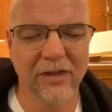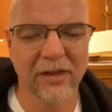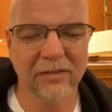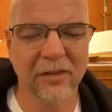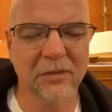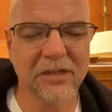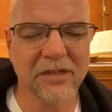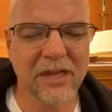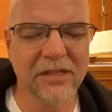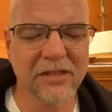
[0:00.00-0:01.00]
Give them the
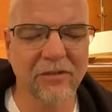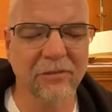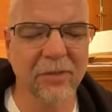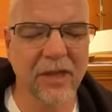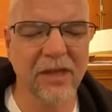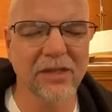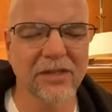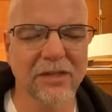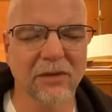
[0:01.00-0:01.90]
sense of peace.